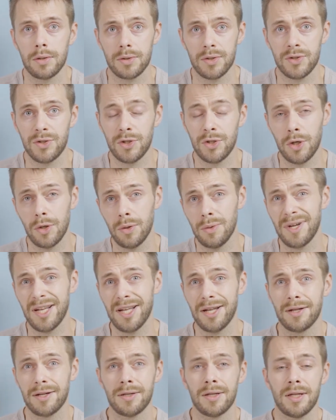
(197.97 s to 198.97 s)

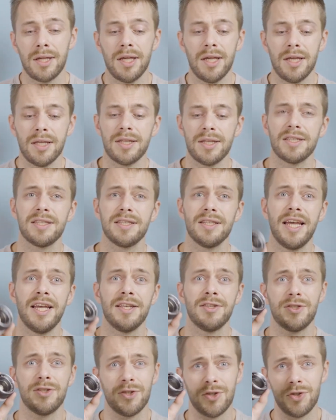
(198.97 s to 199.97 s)
So this
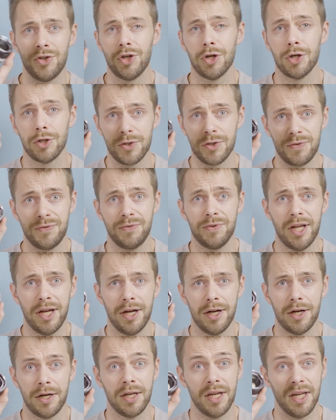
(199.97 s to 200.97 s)
lens does
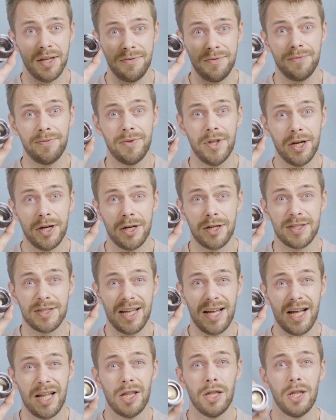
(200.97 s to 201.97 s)
flare. It flares
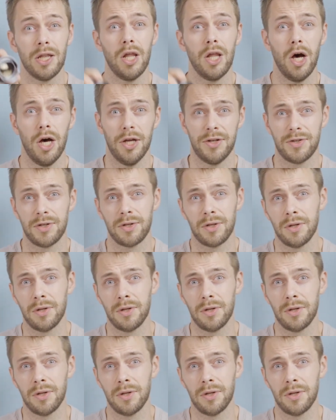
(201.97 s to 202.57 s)
a lot,